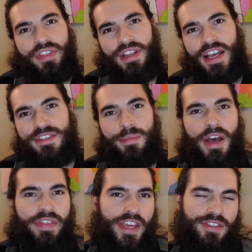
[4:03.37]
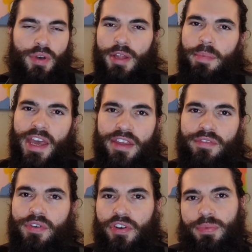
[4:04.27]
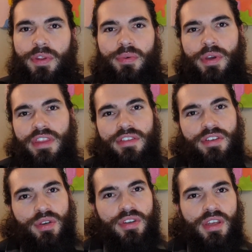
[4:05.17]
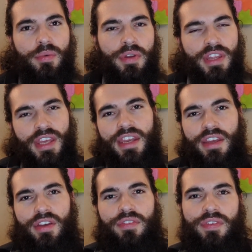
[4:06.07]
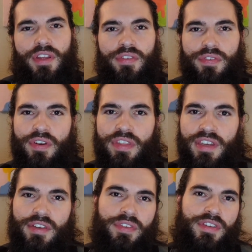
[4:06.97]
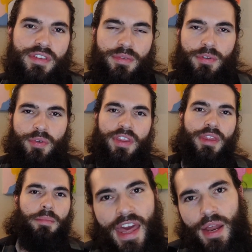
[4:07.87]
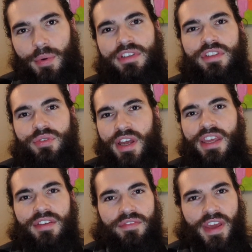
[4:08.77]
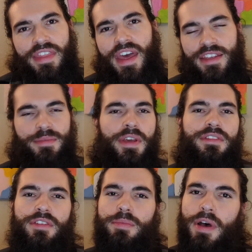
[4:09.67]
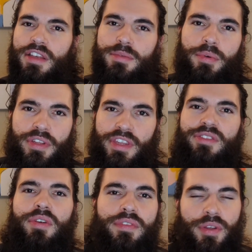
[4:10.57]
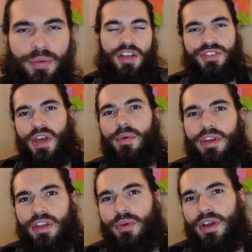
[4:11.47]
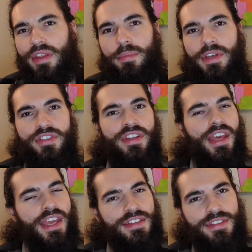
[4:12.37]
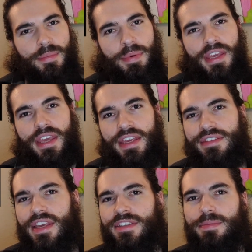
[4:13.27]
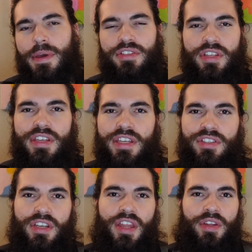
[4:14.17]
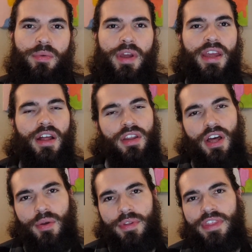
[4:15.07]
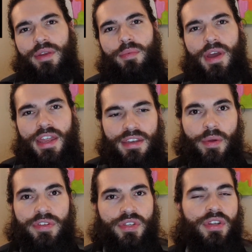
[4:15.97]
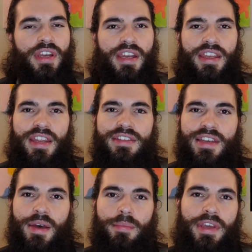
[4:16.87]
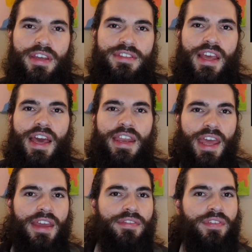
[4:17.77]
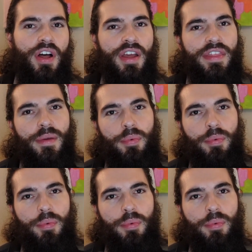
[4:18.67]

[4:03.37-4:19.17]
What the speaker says: the last month, I swapped back and forth between the two to really get a good feel for the differences between them. And I want to try and convey that as best as possible in this review. Also, I wanted to quickly mention that yes, the pink is a special edition colorway along with the red. They were sold at a discount because they had a flaw in the